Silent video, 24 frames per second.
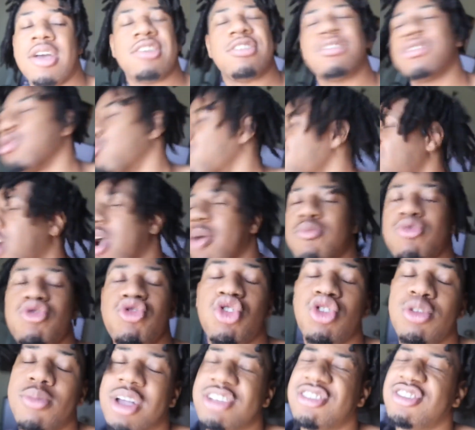subscribe. You
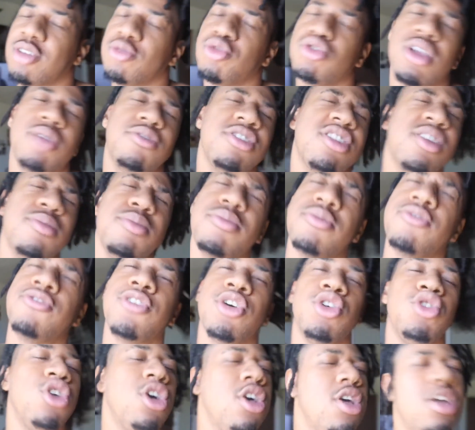new to my channel, you never seen me
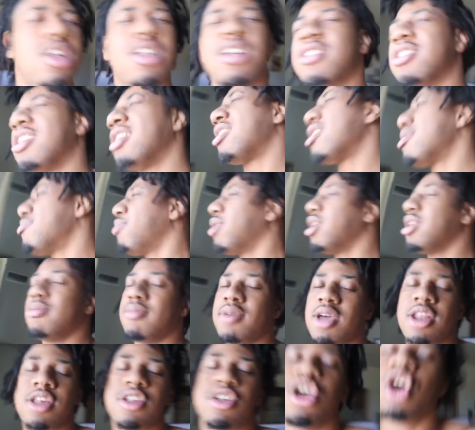before. Let's get this money,
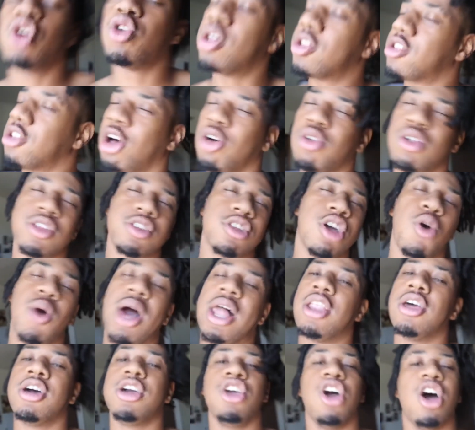man. Let's go. I
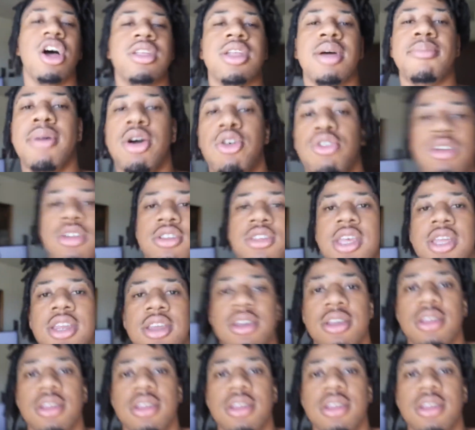love y'all, and I'm out. Let's get